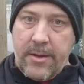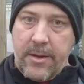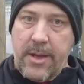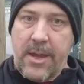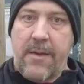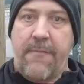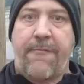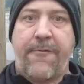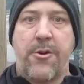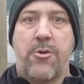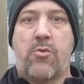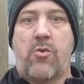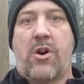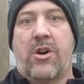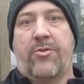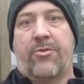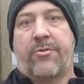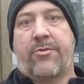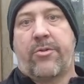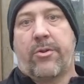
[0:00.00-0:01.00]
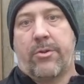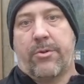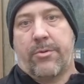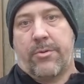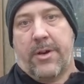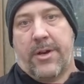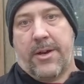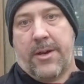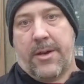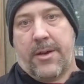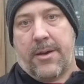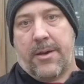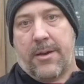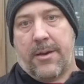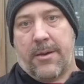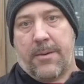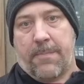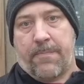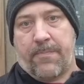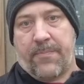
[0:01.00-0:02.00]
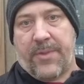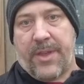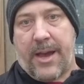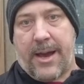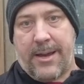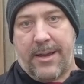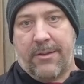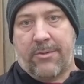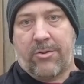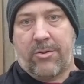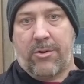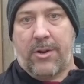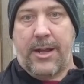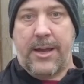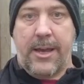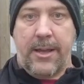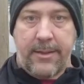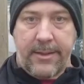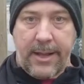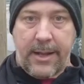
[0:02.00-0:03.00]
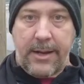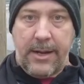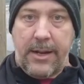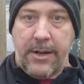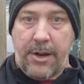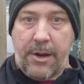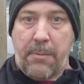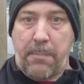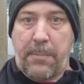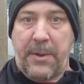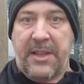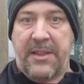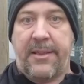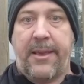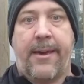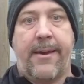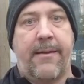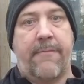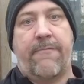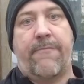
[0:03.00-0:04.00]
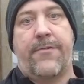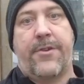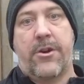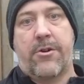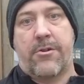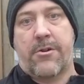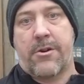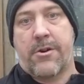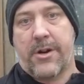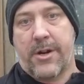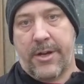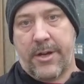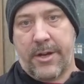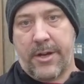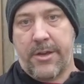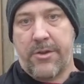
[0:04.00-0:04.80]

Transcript: If you want to isolate a little bit heavier,